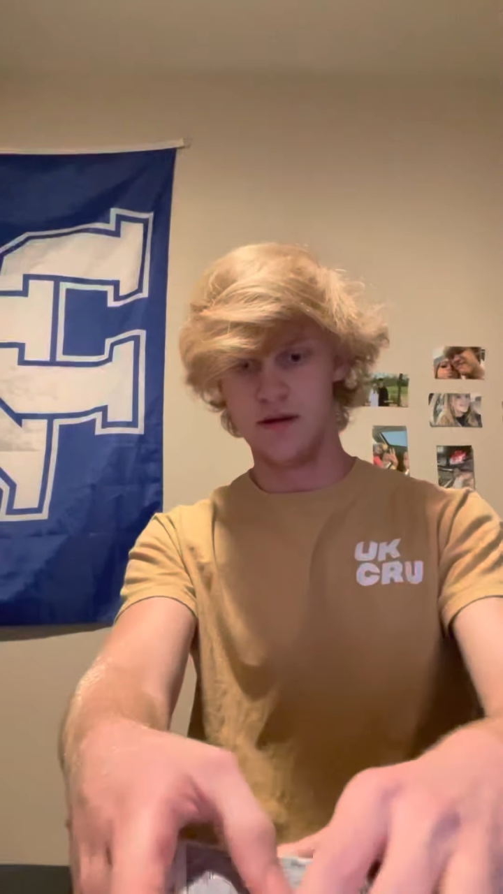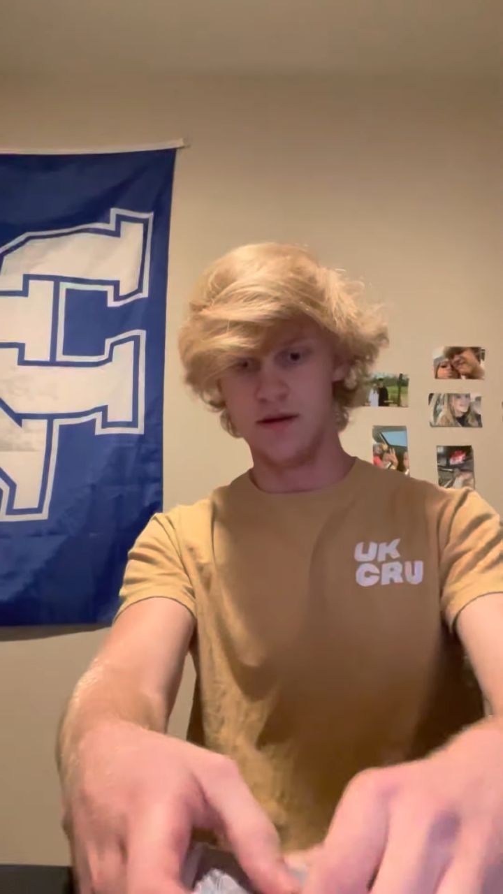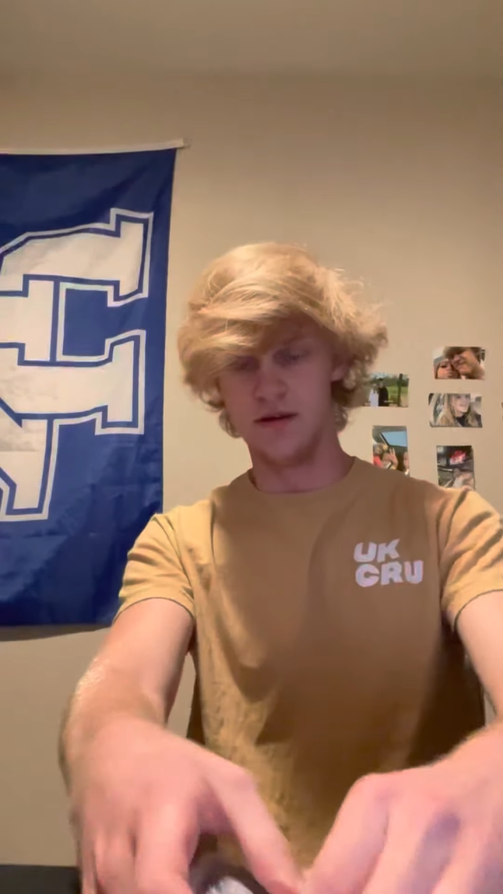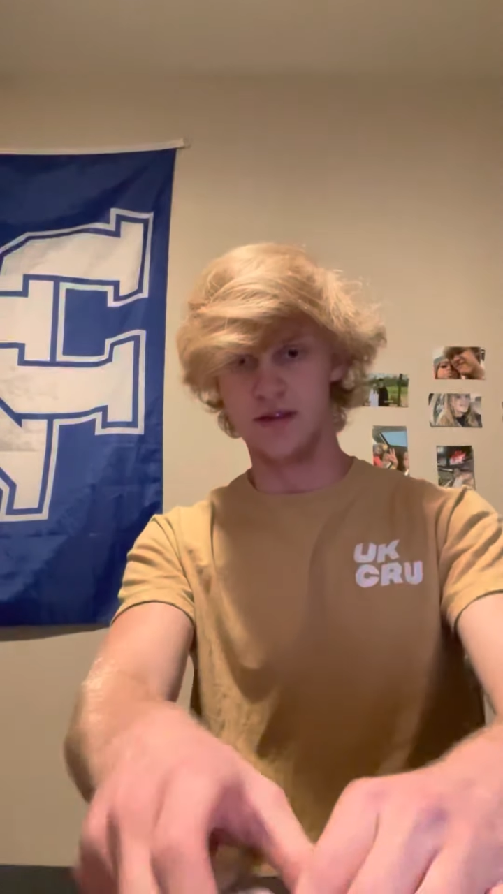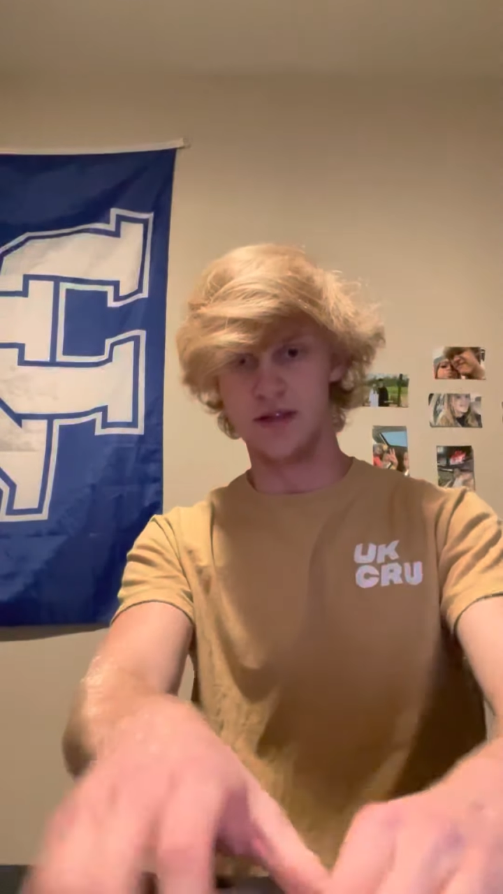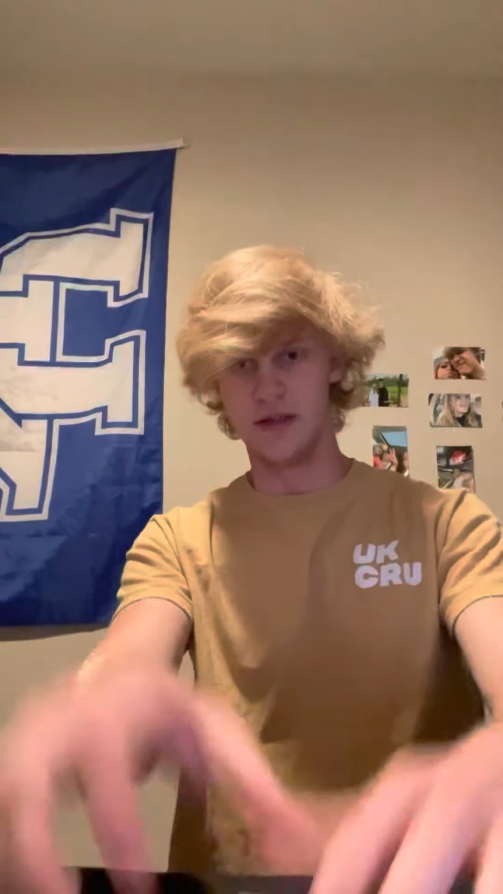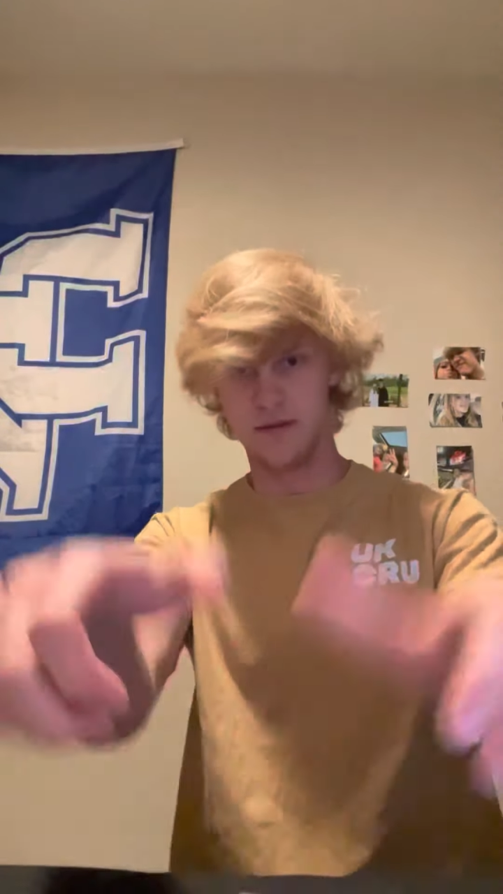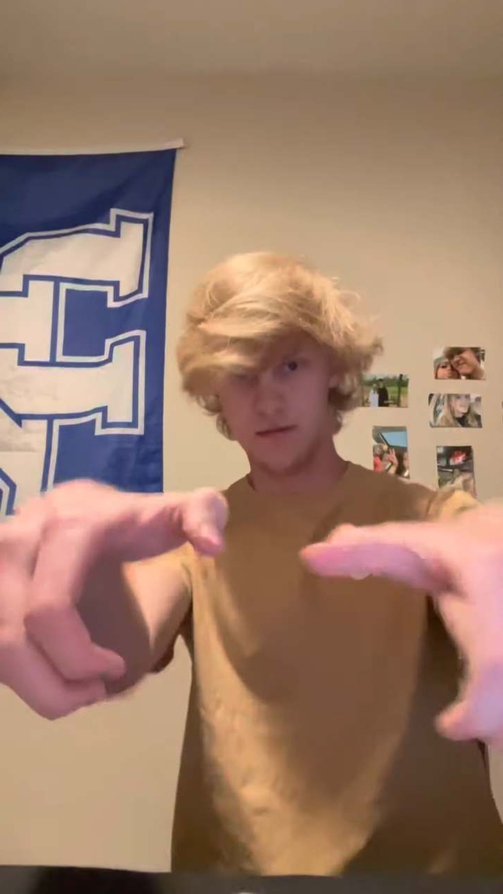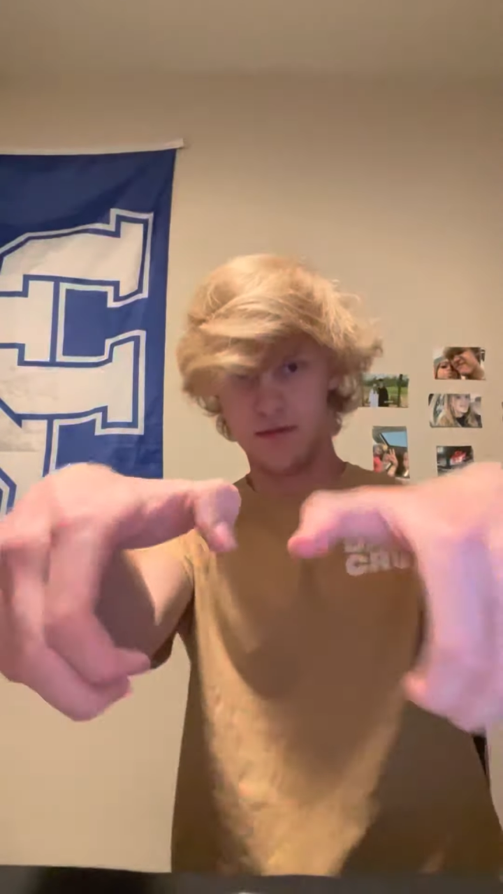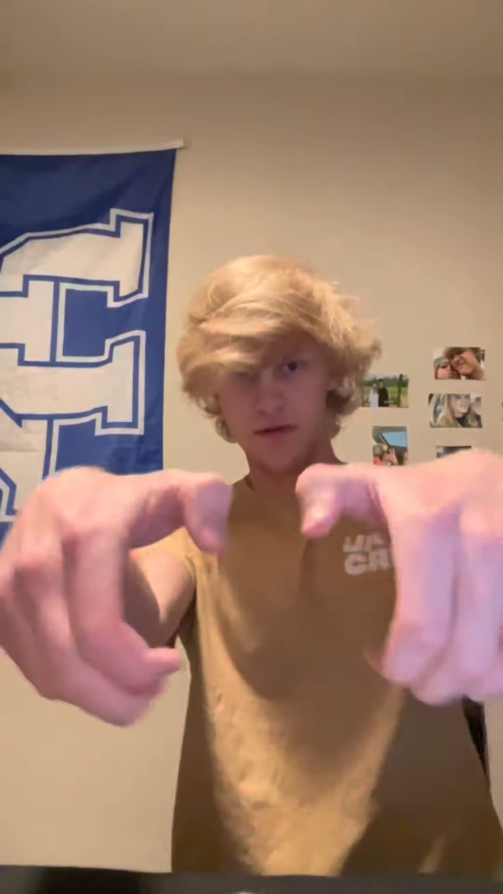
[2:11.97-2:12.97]
just like
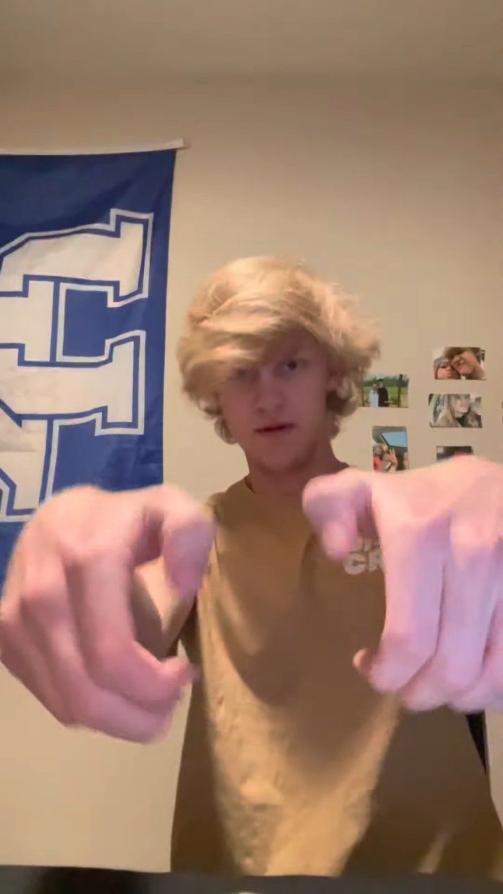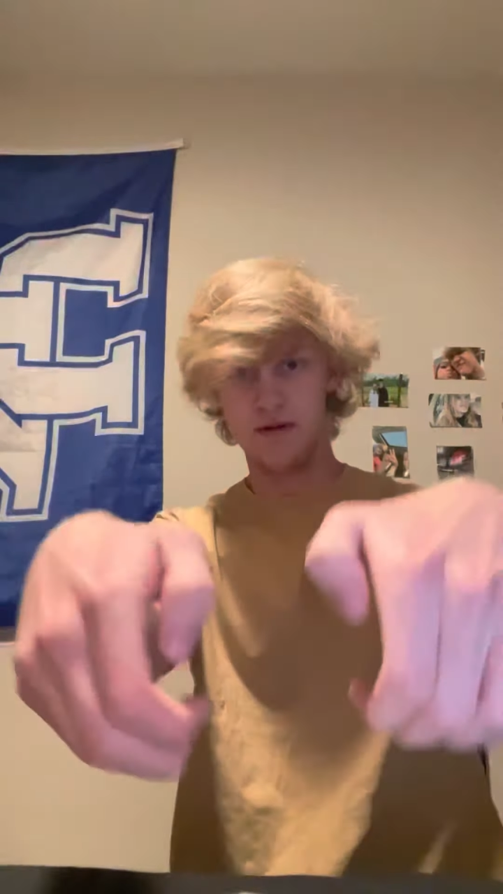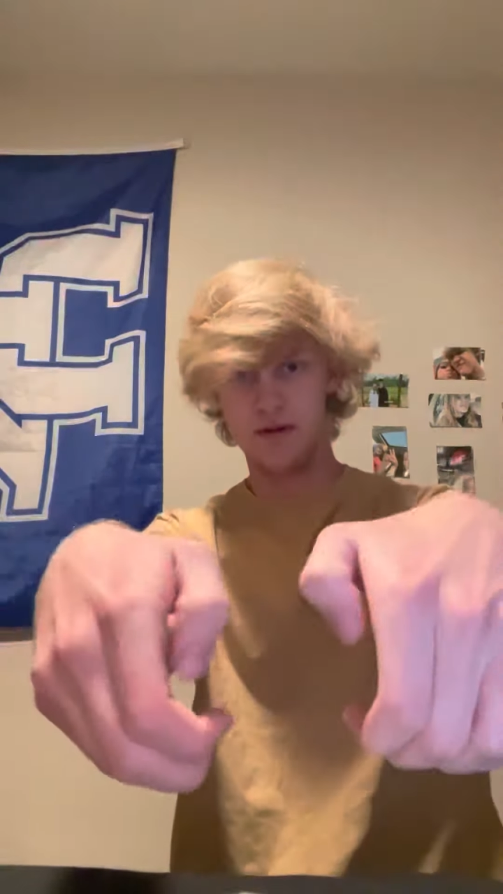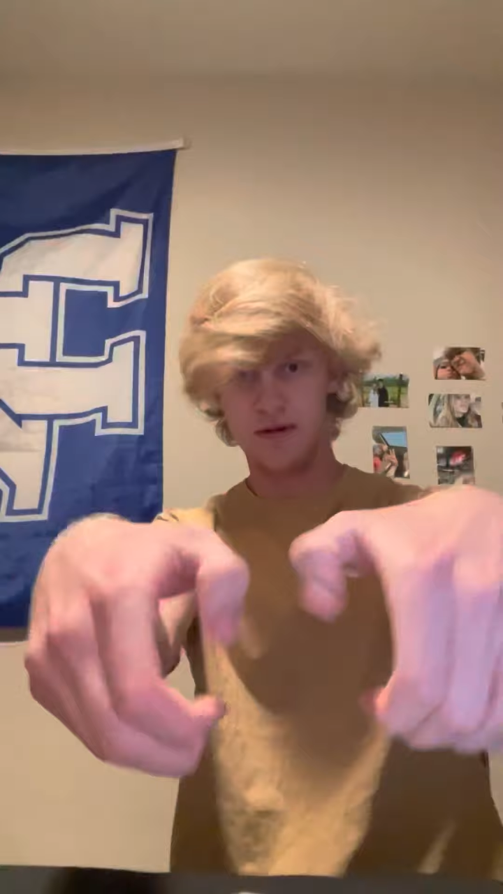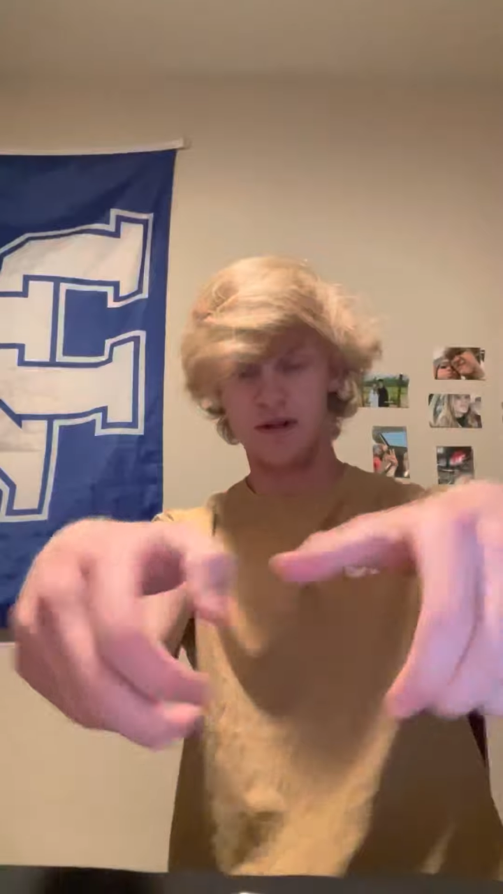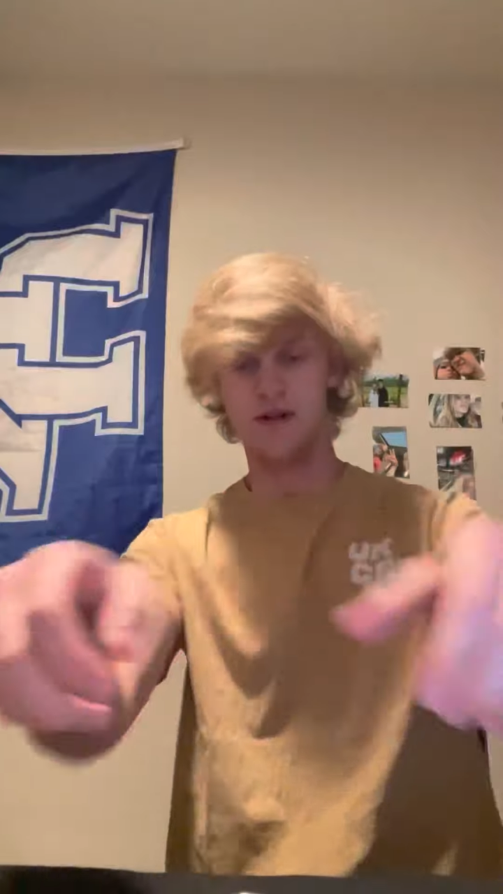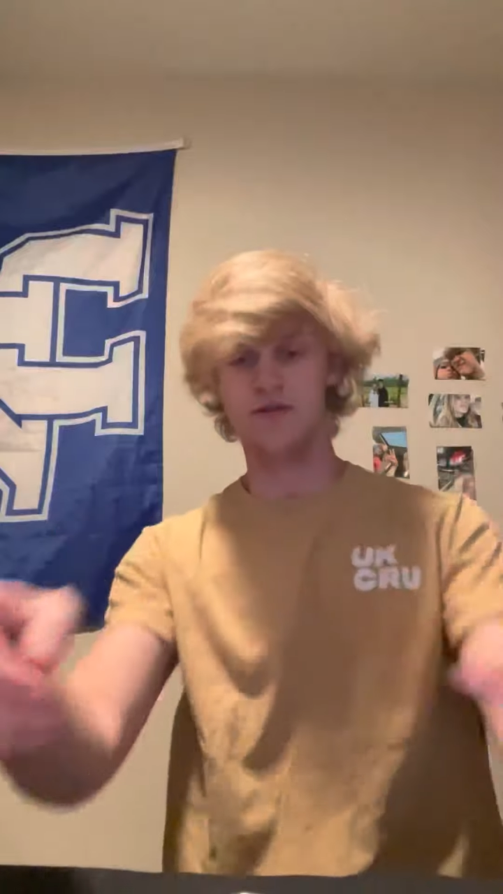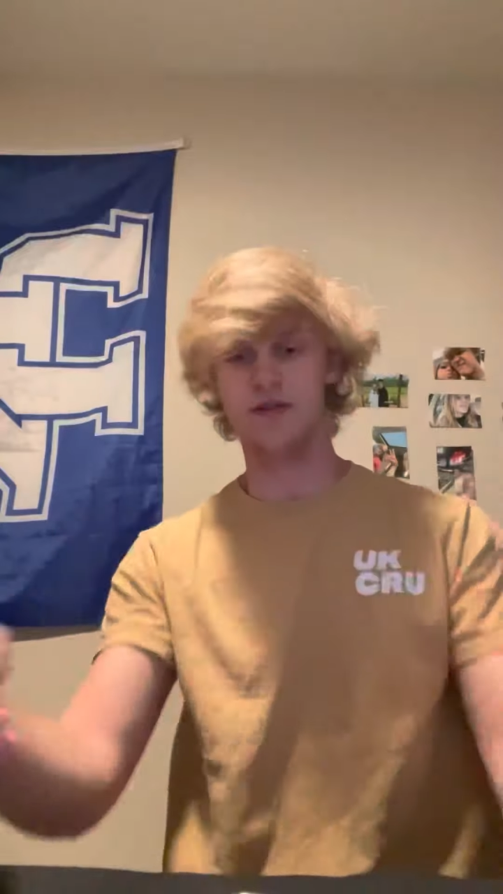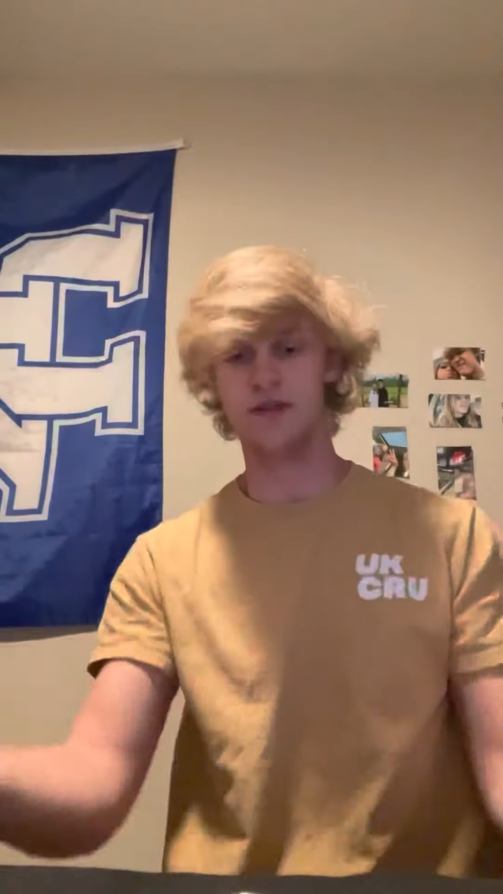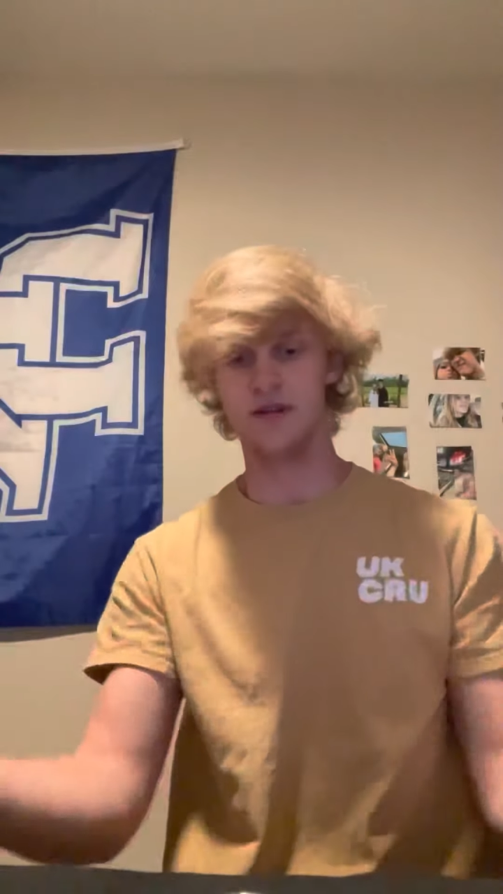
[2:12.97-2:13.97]
into
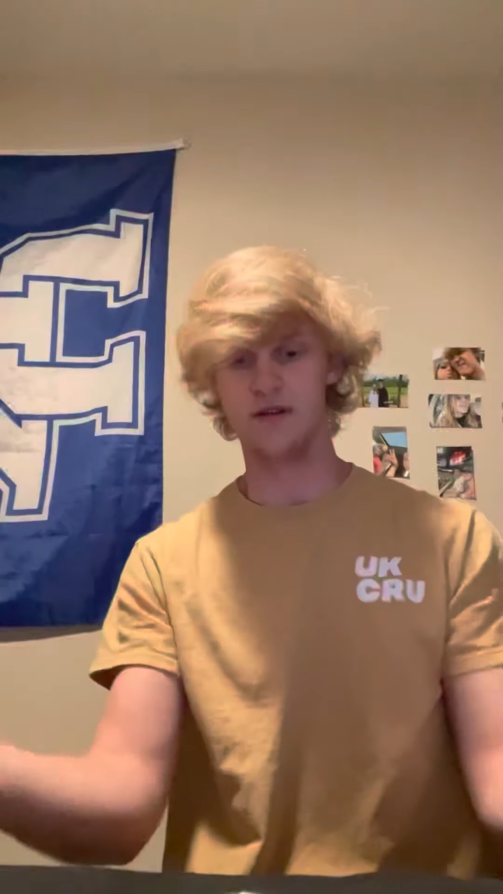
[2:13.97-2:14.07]
each other,